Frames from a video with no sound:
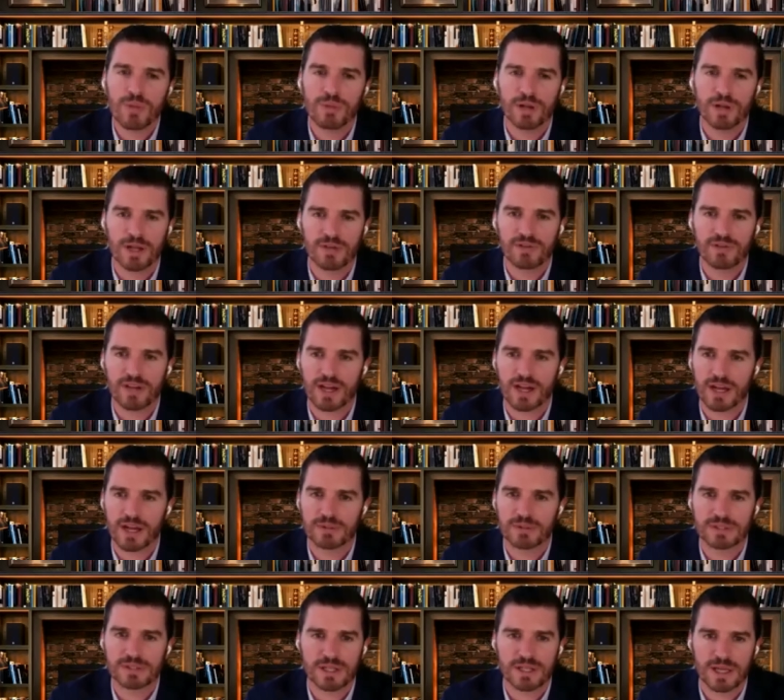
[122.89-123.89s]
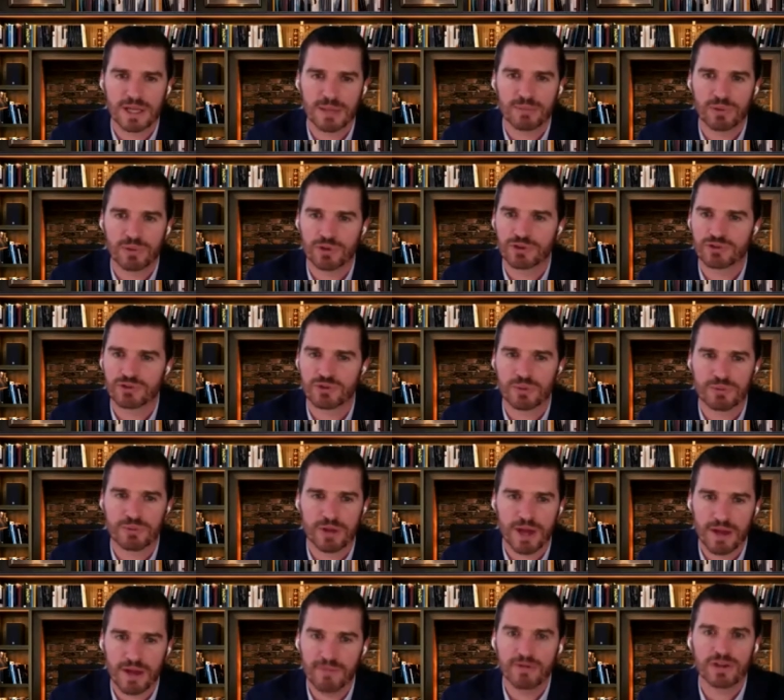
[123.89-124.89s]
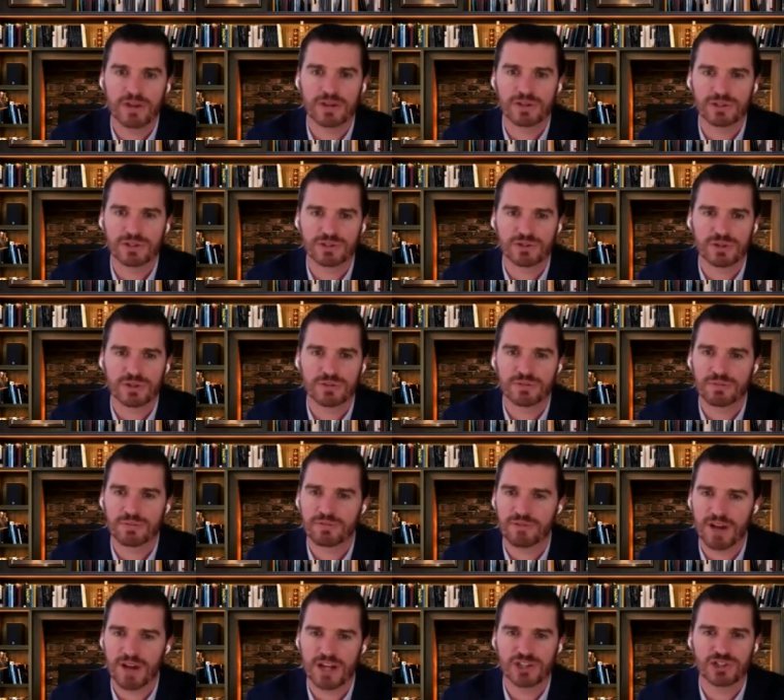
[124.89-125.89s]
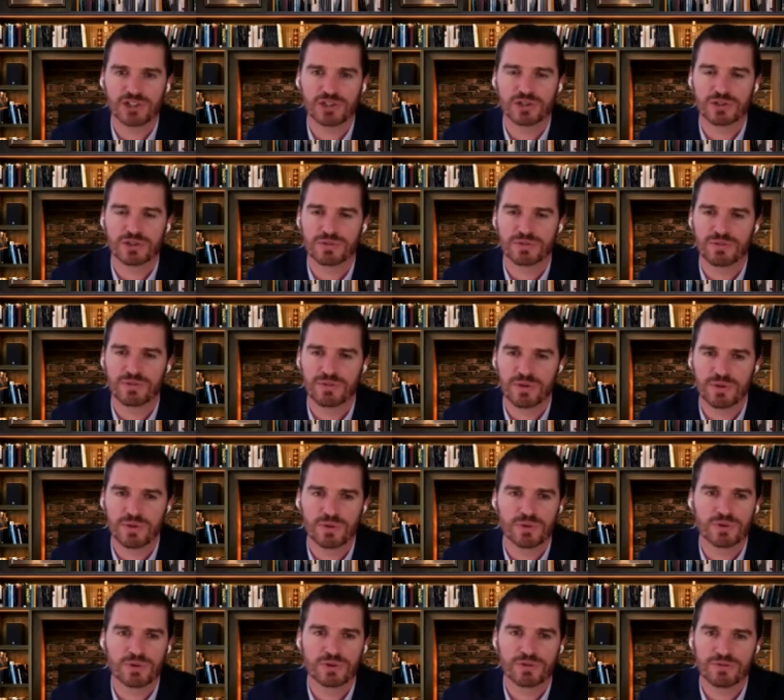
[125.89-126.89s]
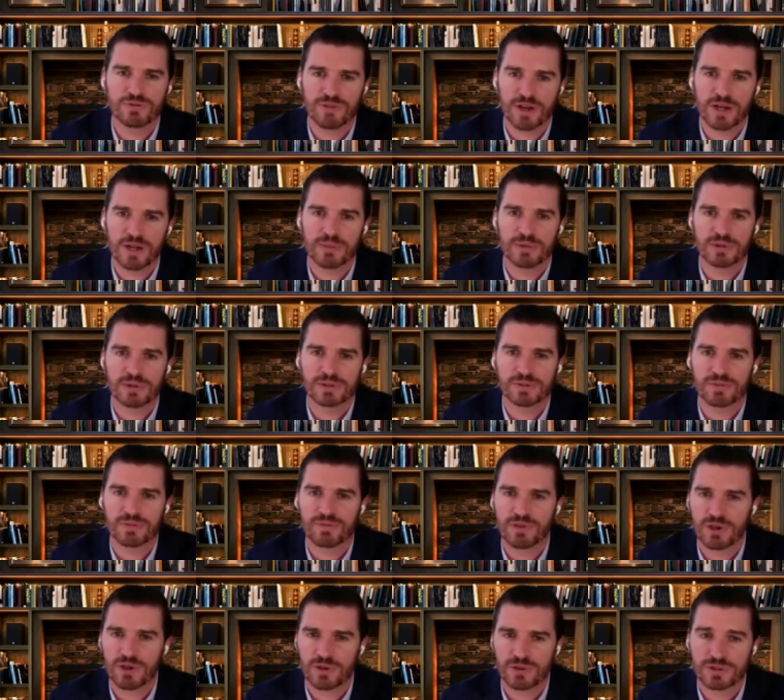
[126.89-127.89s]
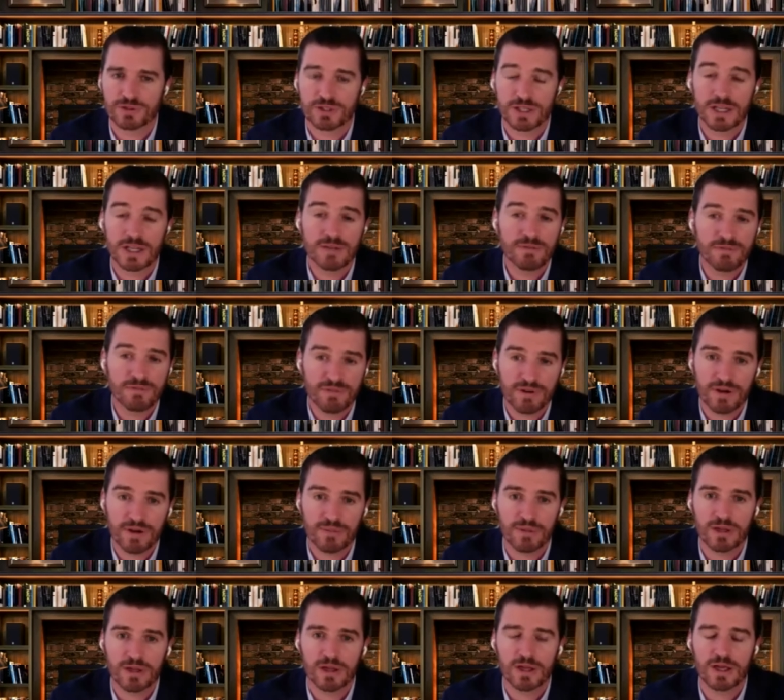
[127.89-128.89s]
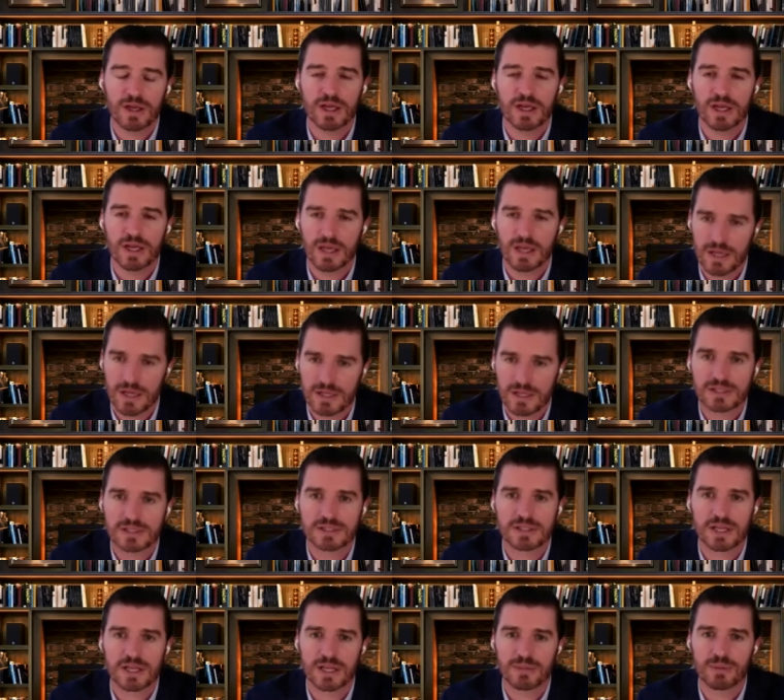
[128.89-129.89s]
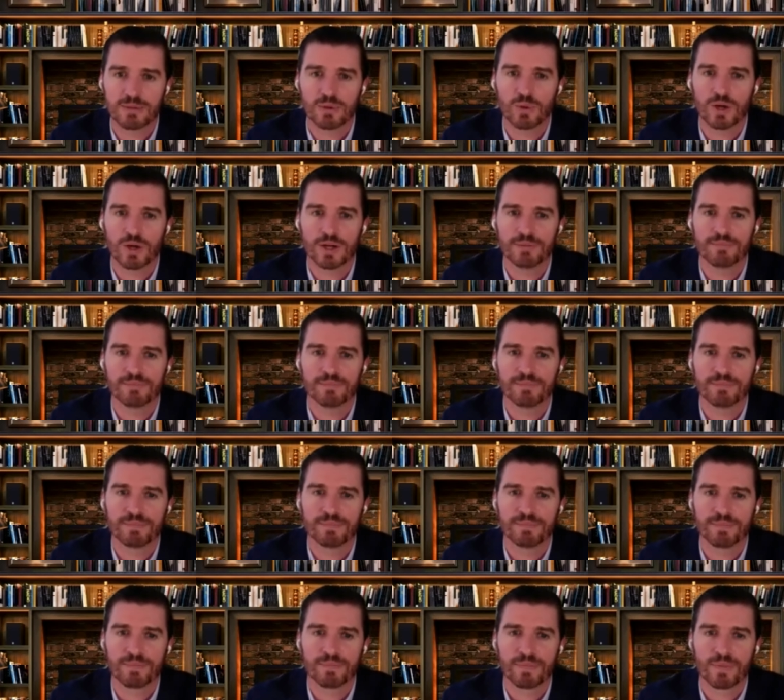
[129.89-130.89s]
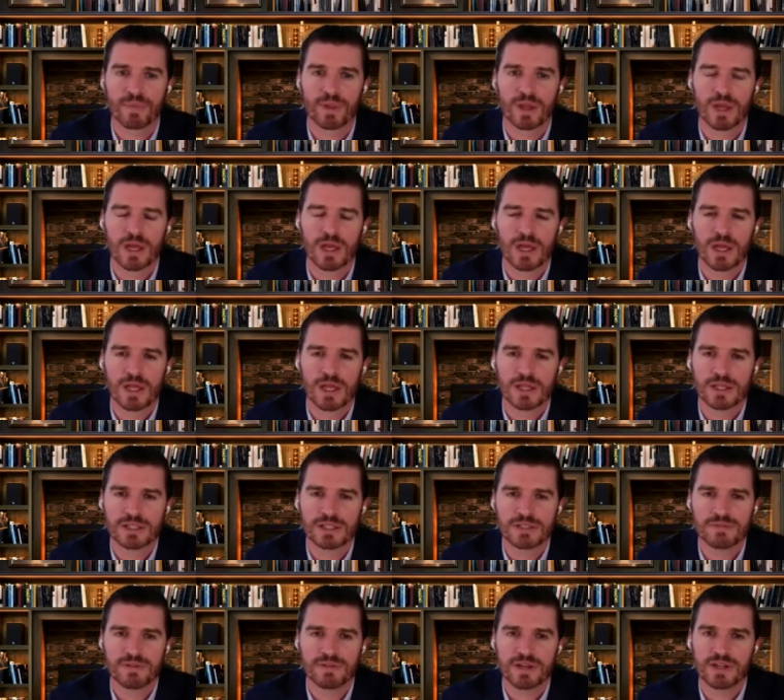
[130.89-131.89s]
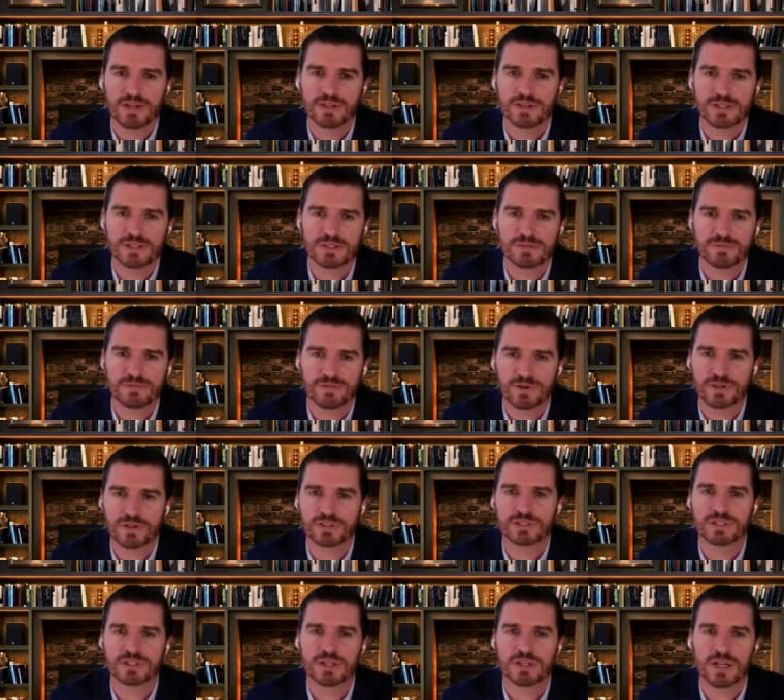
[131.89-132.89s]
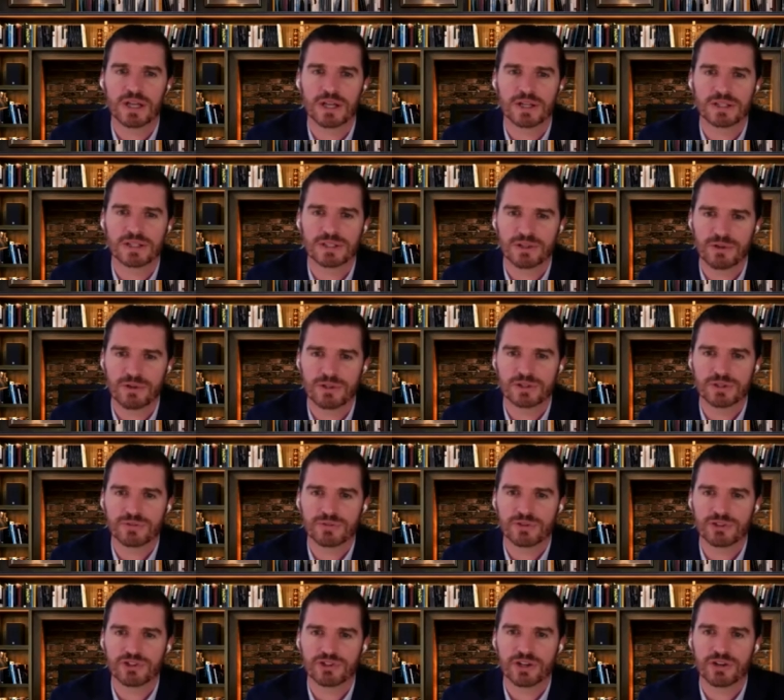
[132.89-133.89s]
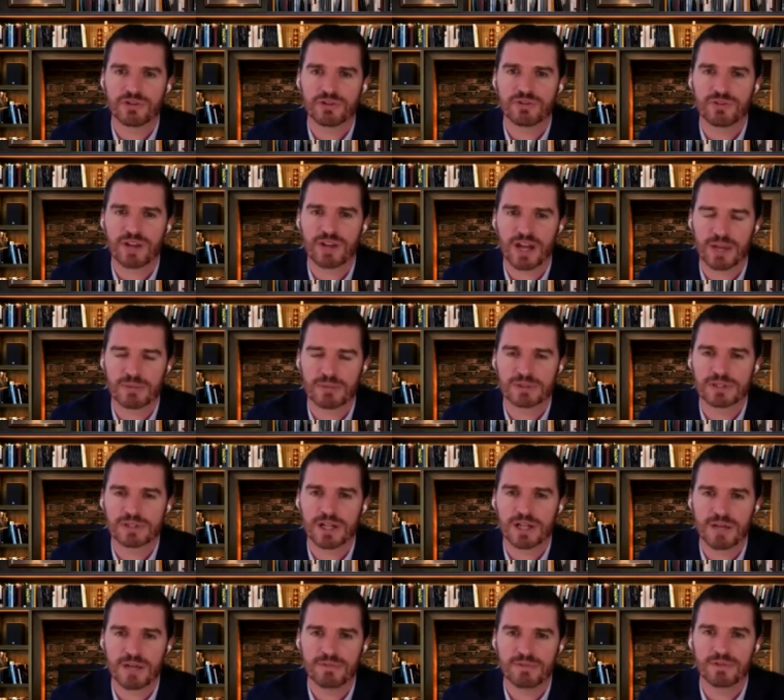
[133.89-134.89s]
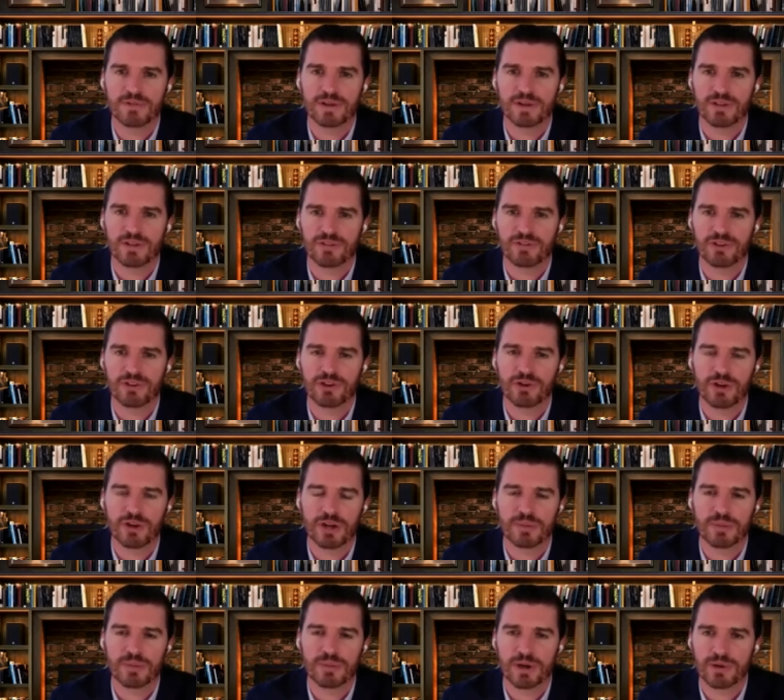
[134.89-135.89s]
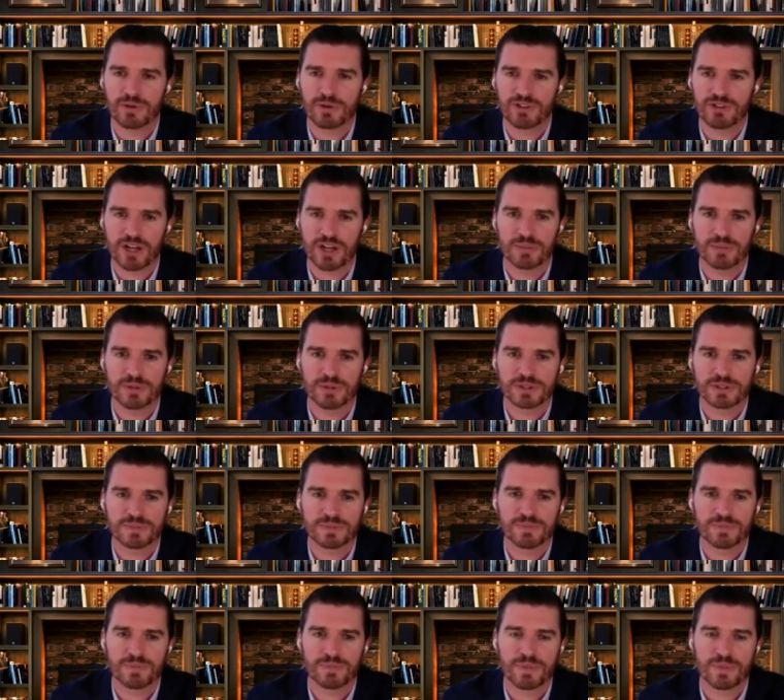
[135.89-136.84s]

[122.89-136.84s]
believe cannabis and hemp will disrupt every industry from fashion to food to fibers, fuels, even pharma in a sustainable way. This event is the first in a series of regenerative cannabis live events curated by Regennabis